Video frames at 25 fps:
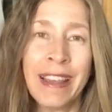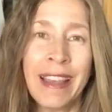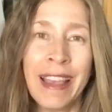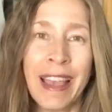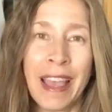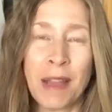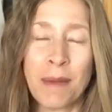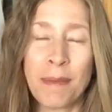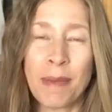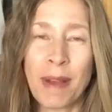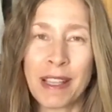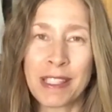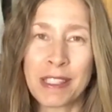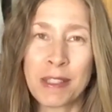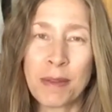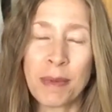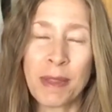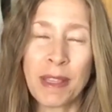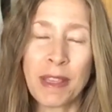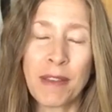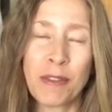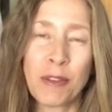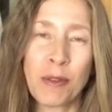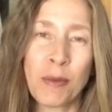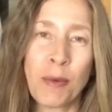and possibly
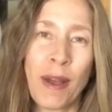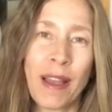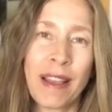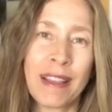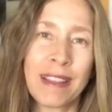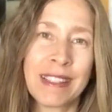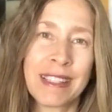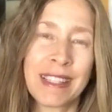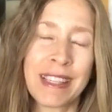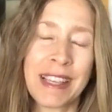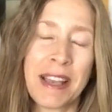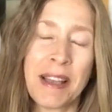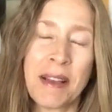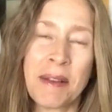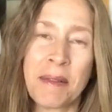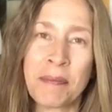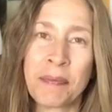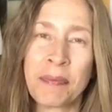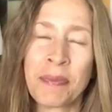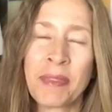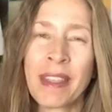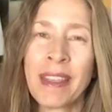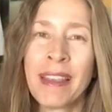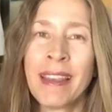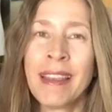even a while to come.
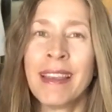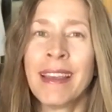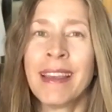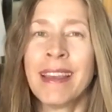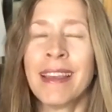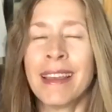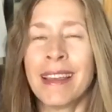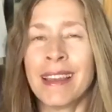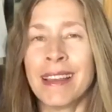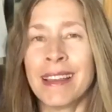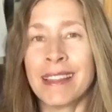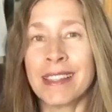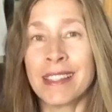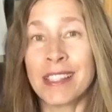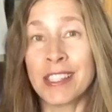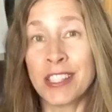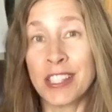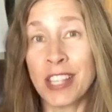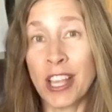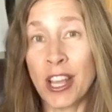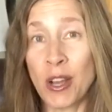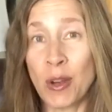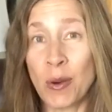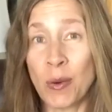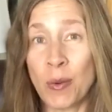
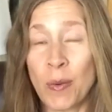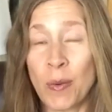So